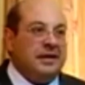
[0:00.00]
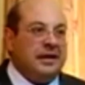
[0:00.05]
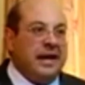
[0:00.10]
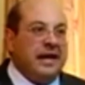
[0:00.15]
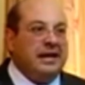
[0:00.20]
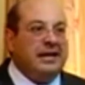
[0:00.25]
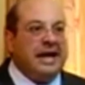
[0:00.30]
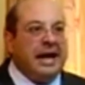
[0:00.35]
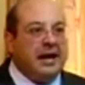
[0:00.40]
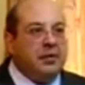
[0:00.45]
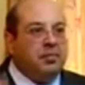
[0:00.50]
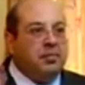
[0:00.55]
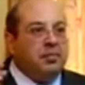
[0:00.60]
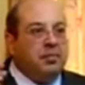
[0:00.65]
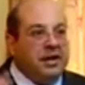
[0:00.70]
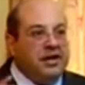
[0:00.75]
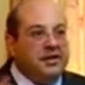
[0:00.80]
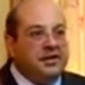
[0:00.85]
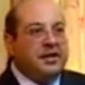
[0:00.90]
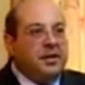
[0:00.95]
And
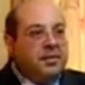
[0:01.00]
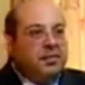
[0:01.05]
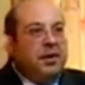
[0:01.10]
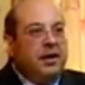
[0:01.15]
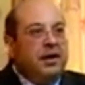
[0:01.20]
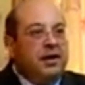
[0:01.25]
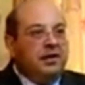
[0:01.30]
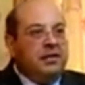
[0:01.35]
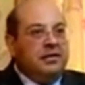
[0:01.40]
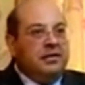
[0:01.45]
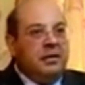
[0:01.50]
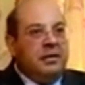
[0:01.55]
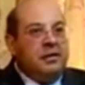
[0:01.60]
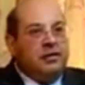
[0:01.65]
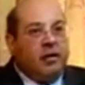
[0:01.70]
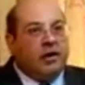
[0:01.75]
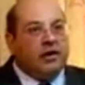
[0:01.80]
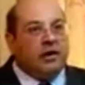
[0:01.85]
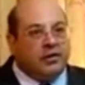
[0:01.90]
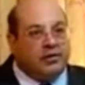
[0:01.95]
that principle
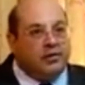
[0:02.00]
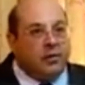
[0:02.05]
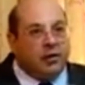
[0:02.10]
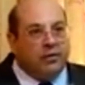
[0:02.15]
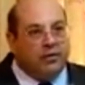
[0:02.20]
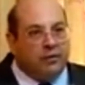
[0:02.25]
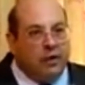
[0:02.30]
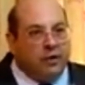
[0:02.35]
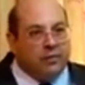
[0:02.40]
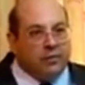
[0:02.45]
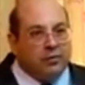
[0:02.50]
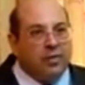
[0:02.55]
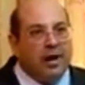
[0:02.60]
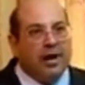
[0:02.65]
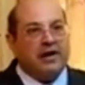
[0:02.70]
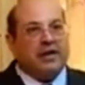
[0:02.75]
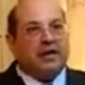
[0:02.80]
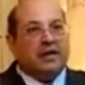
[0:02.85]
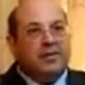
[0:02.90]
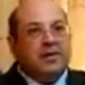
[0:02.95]
is what forms
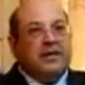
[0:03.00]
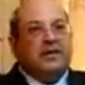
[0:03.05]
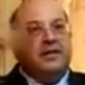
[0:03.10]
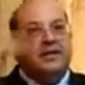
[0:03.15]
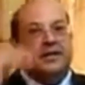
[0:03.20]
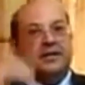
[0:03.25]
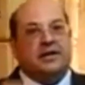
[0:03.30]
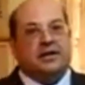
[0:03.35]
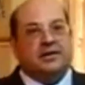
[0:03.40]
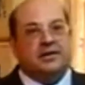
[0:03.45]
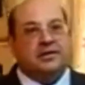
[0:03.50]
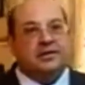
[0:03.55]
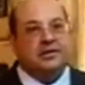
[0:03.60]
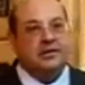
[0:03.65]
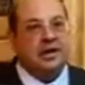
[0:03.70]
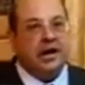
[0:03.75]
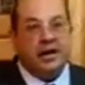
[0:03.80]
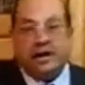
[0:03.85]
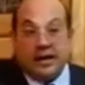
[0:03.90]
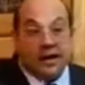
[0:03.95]
part of the basic structure.
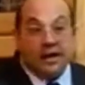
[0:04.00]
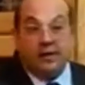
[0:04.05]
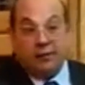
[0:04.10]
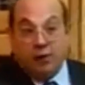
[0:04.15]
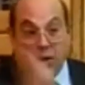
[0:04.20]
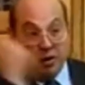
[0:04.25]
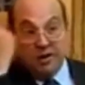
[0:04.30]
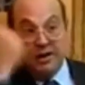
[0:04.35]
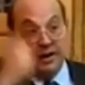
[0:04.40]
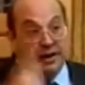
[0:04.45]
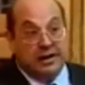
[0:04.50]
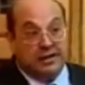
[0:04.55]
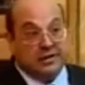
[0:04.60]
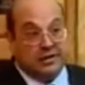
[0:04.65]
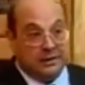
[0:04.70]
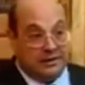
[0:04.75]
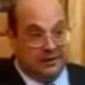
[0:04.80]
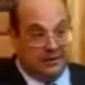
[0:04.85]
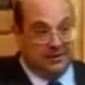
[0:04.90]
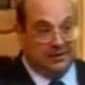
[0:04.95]
Article 14 doesn't.